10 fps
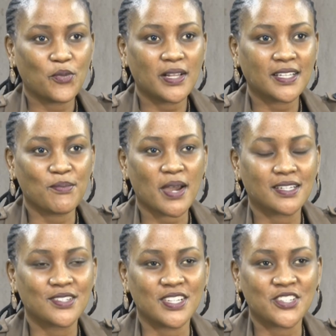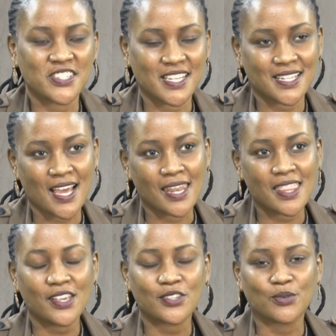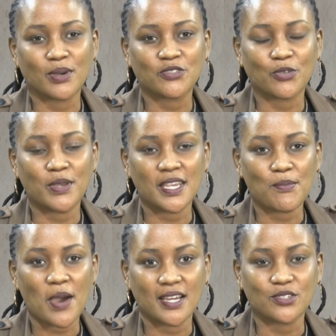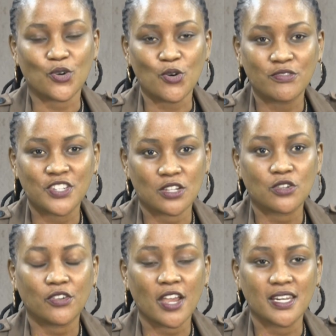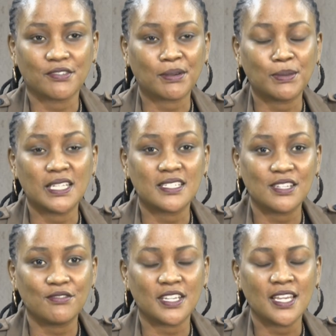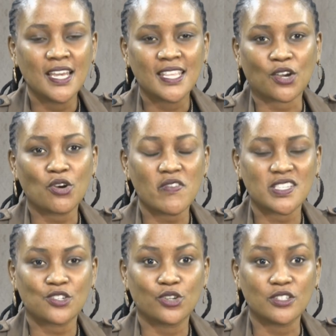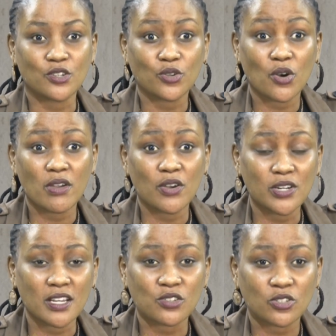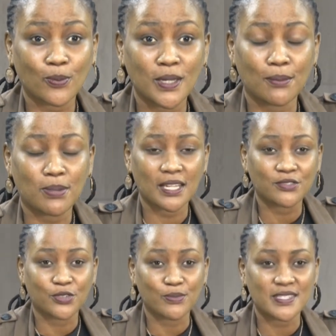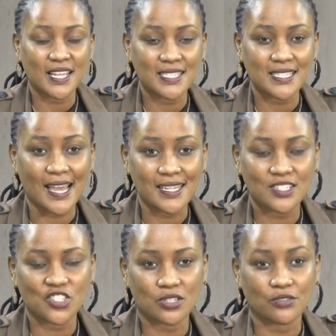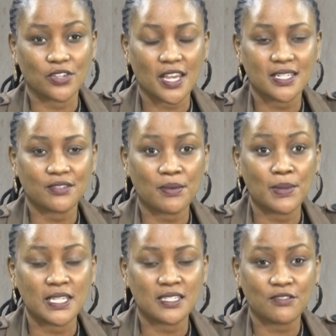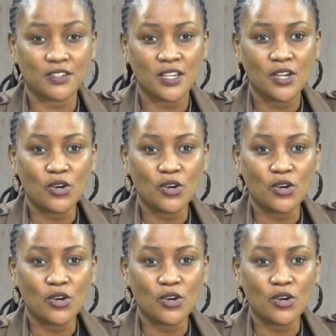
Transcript: Welcome back to Issues at Hand. Thank you so much for being a part of Church of Uganda Family TV. The conversation is ongoing on our social media platforms. That's at Church of Uganda Family TV